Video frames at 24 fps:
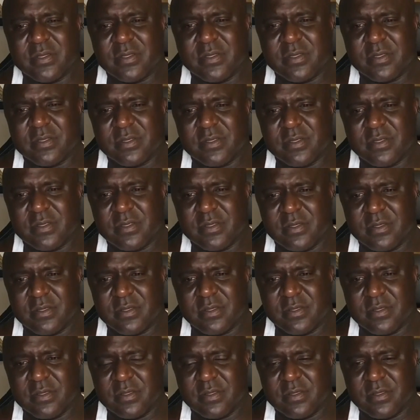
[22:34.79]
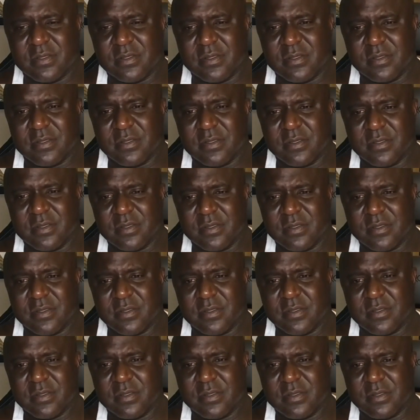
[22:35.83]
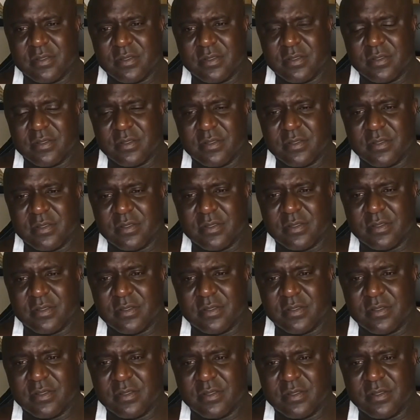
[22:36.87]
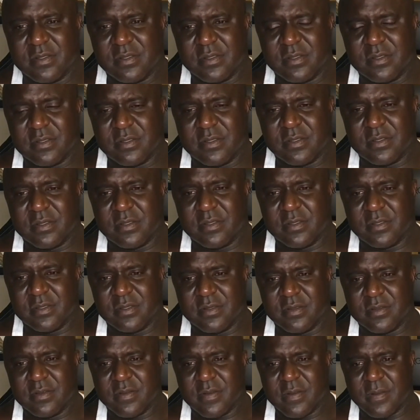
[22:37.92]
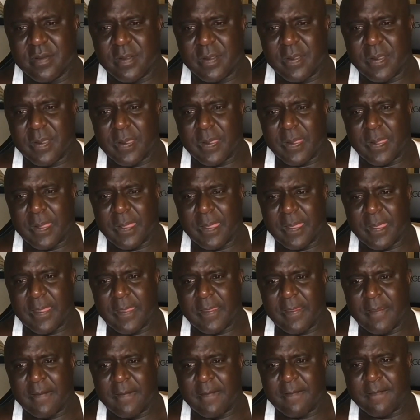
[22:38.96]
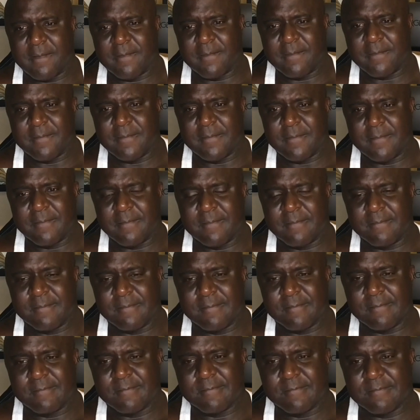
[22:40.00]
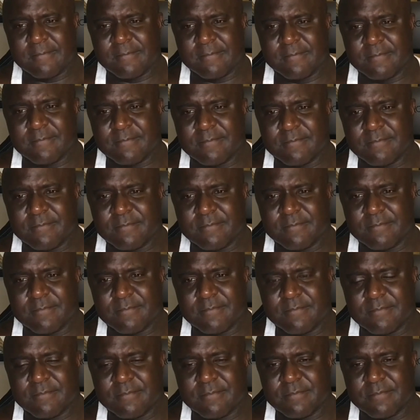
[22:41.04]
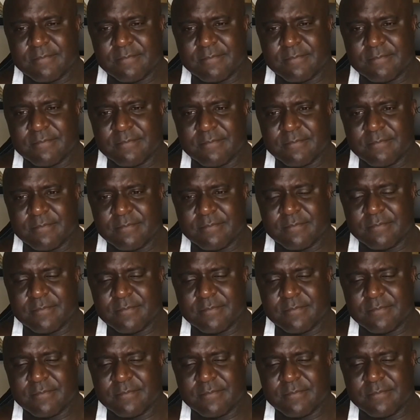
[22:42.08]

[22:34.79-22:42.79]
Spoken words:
The person shown says nothing.